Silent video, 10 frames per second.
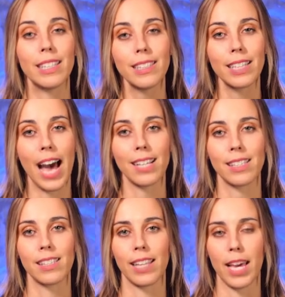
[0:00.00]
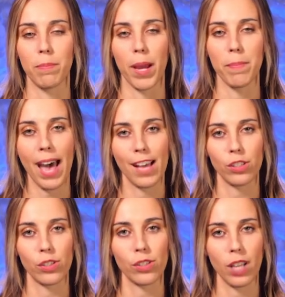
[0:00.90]
This class is led by
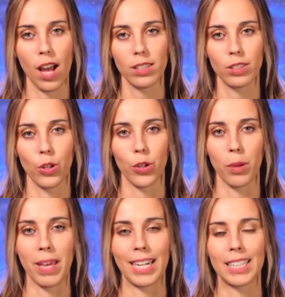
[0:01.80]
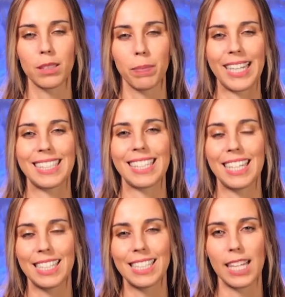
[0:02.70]
Pastor Scott Slocum and explains
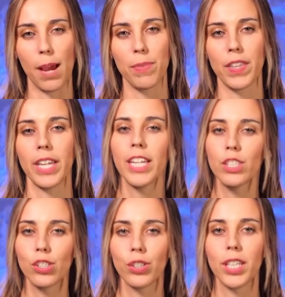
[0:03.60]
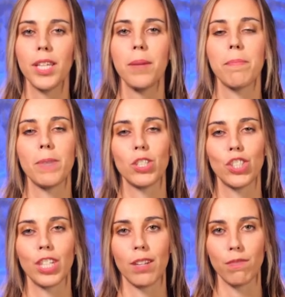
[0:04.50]
in depth the history,
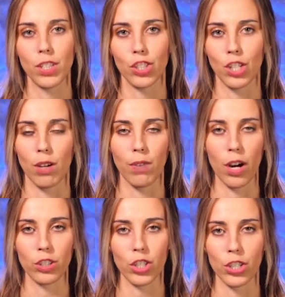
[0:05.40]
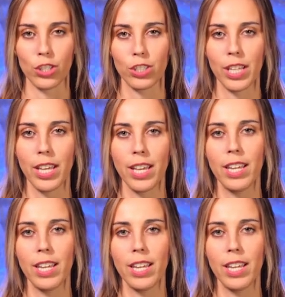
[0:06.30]
mission, and vision of our church.